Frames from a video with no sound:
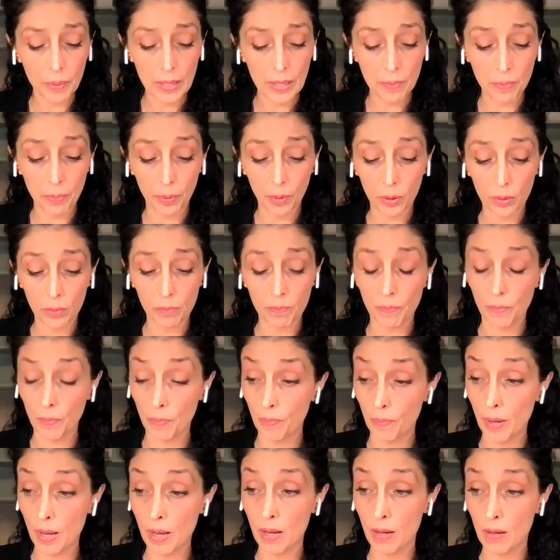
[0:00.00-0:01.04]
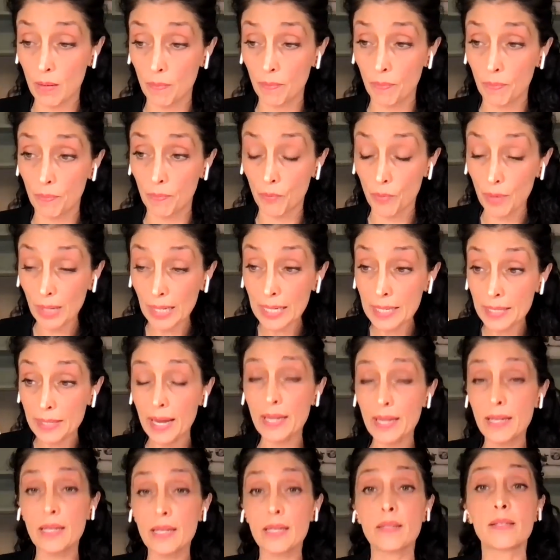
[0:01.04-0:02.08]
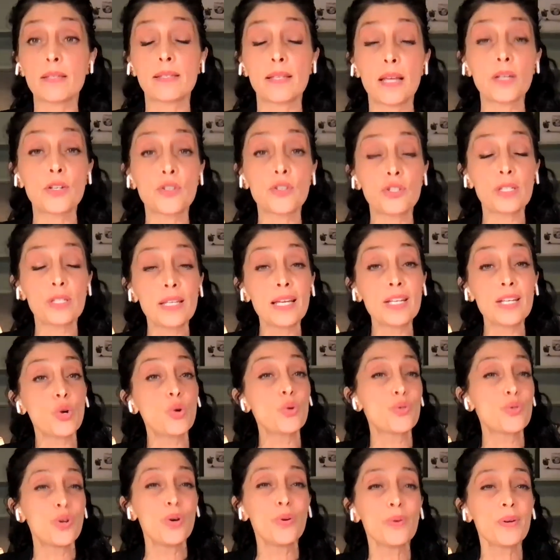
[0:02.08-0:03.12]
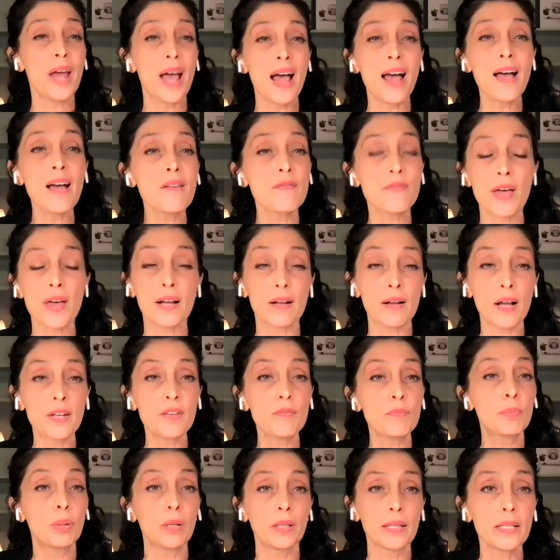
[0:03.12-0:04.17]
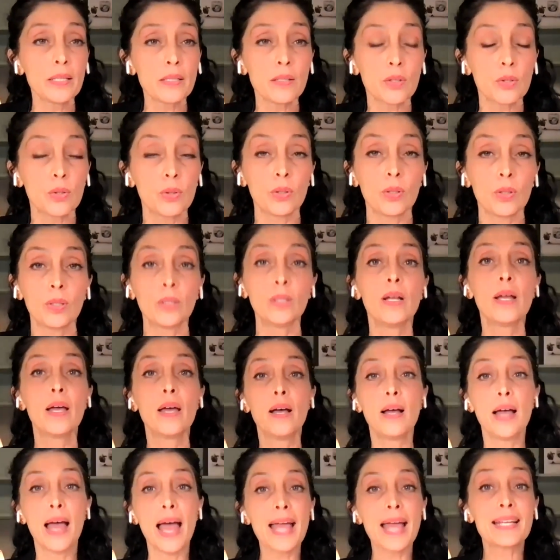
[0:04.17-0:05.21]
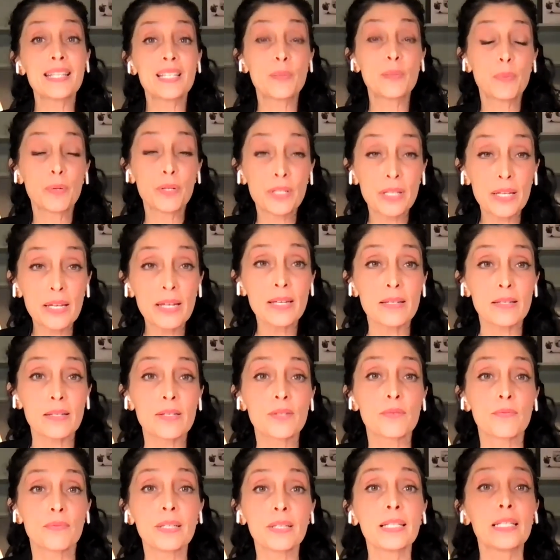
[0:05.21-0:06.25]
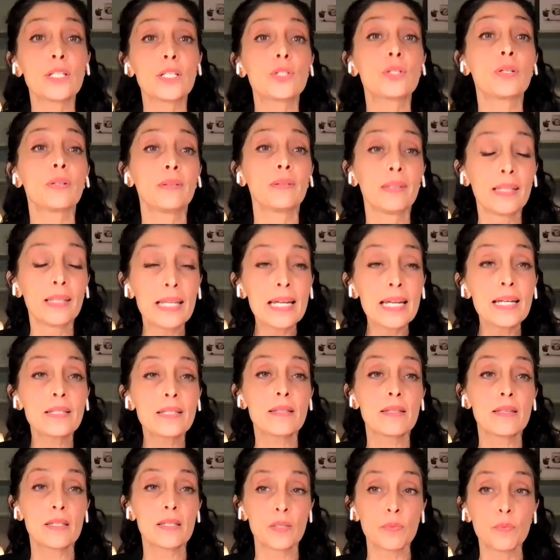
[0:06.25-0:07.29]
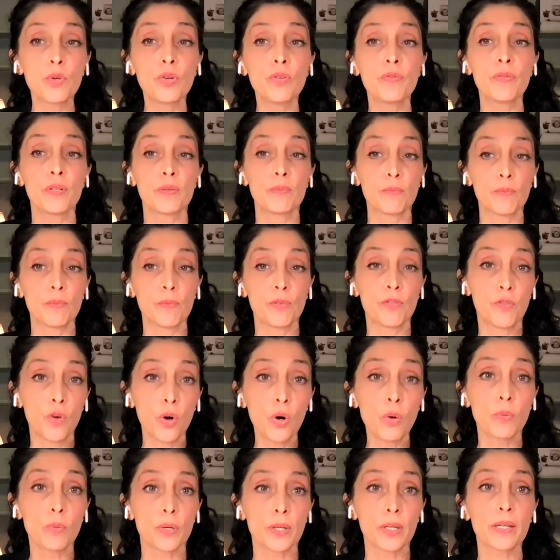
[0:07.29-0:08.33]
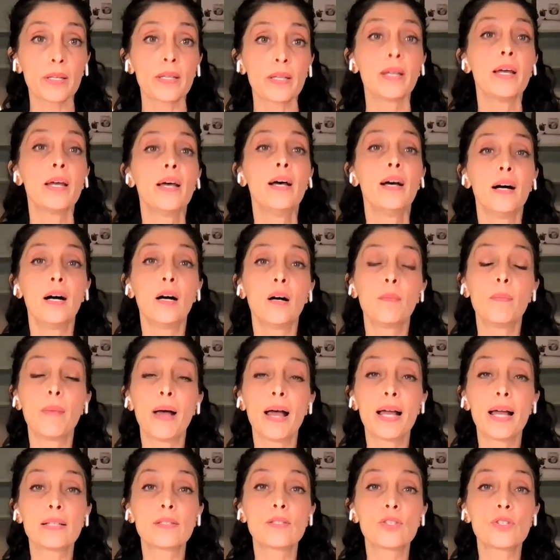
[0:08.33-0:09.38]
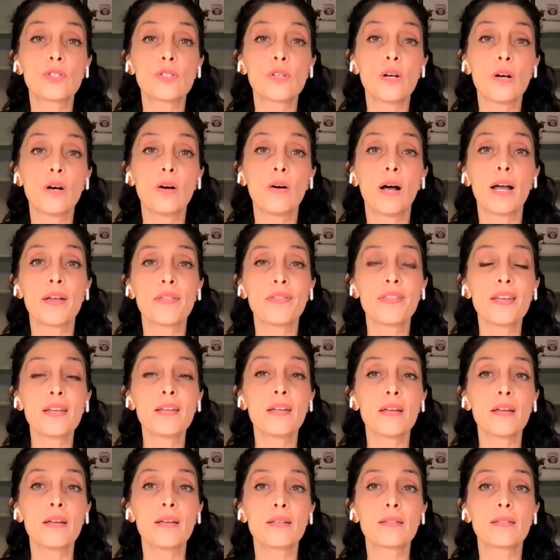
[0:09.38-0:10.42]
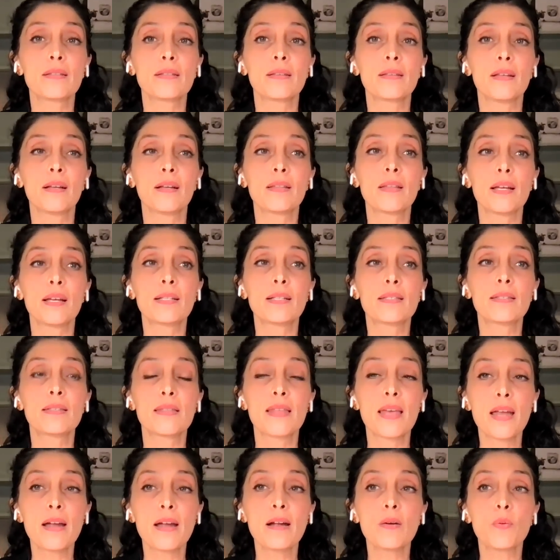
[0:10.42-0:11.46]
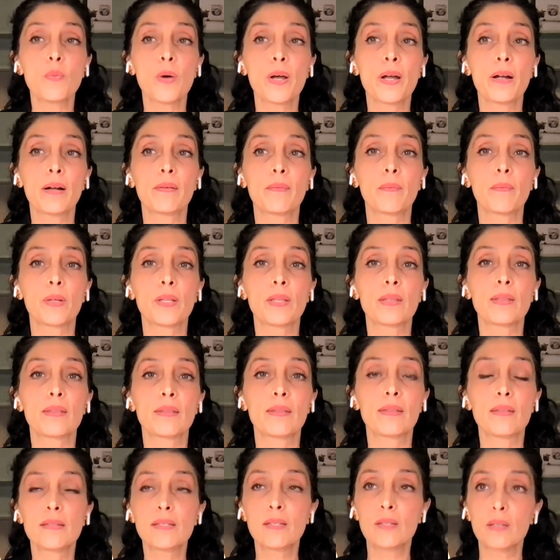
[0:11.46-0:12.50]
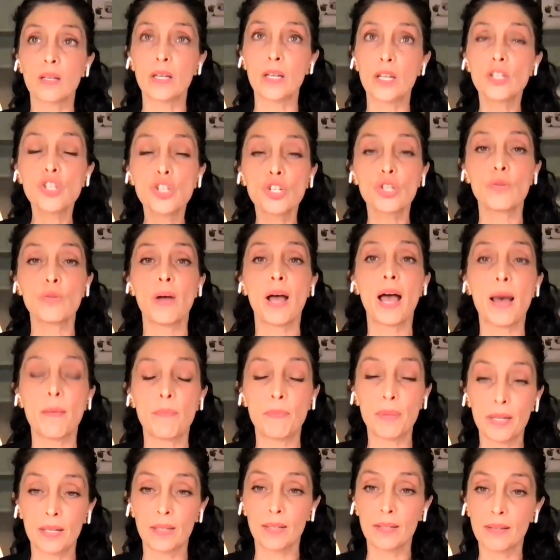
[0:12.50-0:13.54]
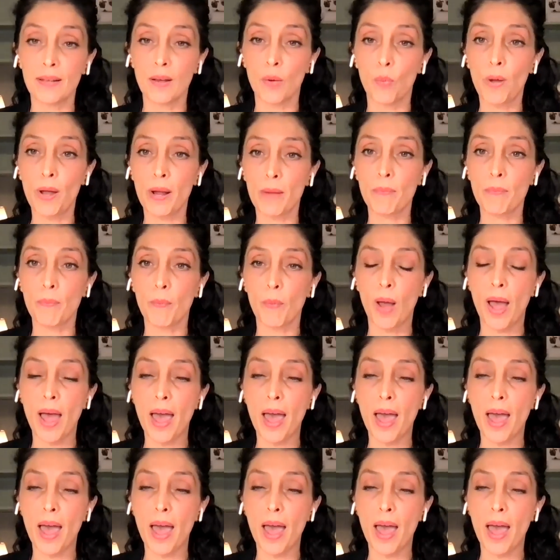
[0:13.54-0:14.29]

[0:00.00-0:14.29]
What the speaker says: people really taking the center stage who don't have that kind of political expertise really to lead this movement forward. And so I think it's there where this issue happened, where